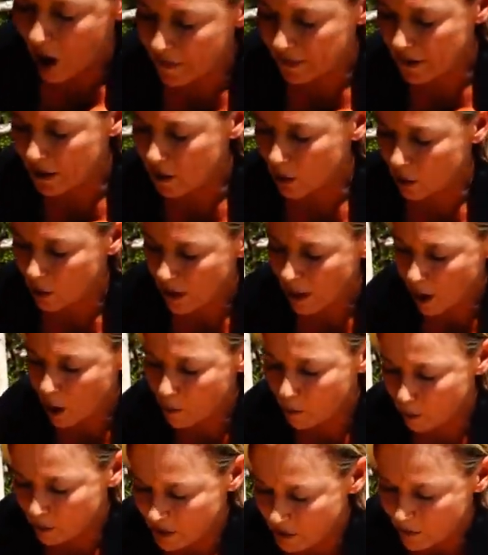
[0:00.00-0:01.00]
I think it'll
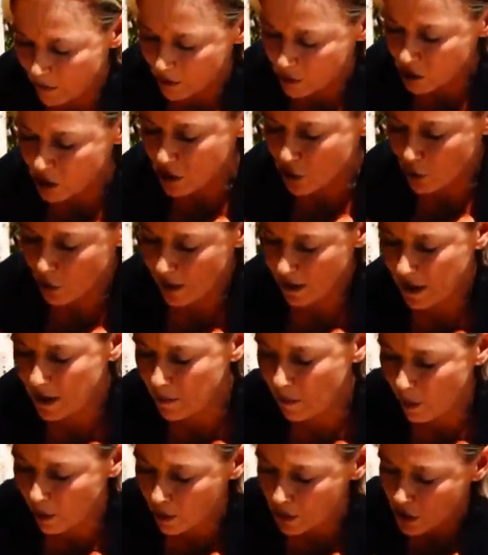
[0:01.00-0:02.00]
help, especially training
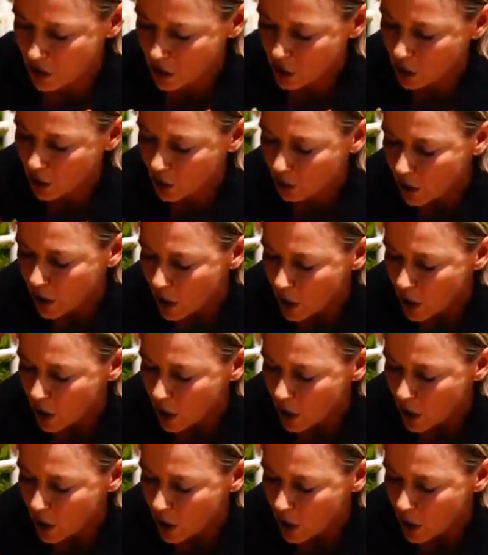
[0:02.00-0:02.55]
barns too,